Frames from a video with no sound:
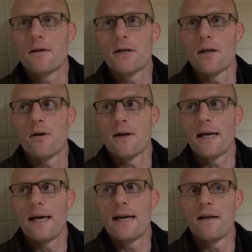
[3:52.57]
you know, and,
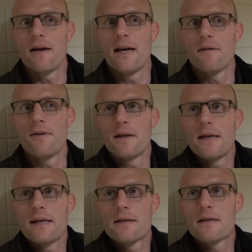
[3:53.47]
and, and if it
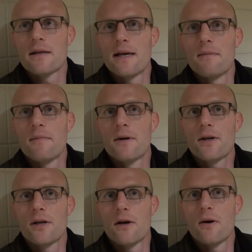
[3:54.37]
leads to them,
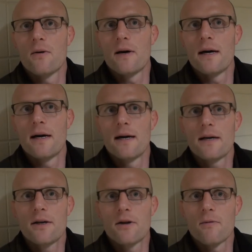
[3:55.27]
you know, uh,
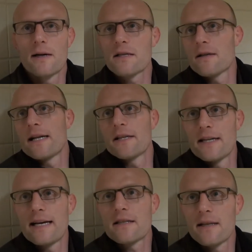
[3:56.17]
you know, wrestling on the
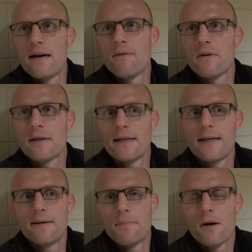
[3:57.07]
next level and
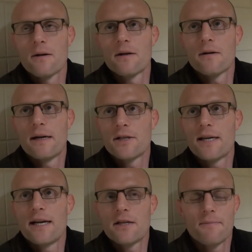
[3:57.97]
getting part of their
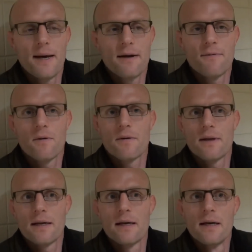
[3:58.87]
education paid for,
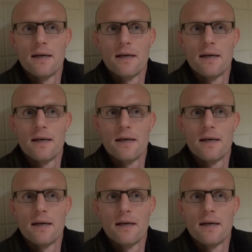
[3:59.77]
then